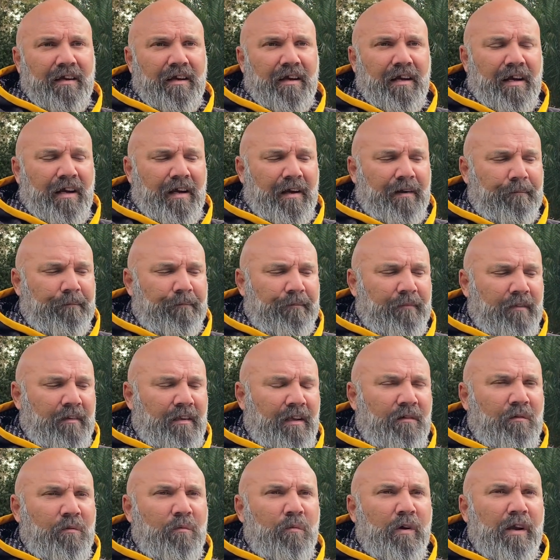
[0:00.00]

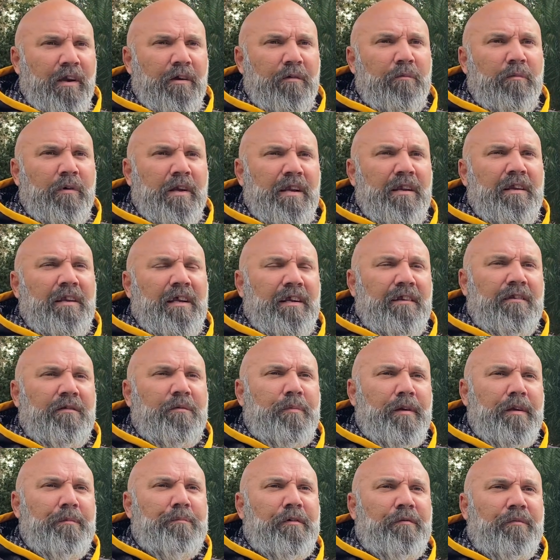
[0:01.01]
then we need to
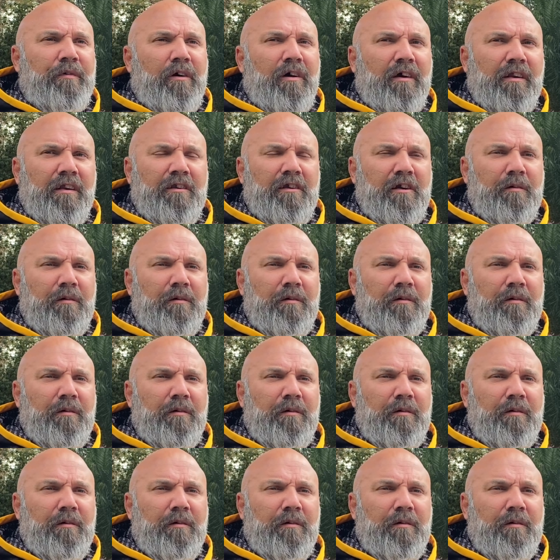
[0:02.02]
be provided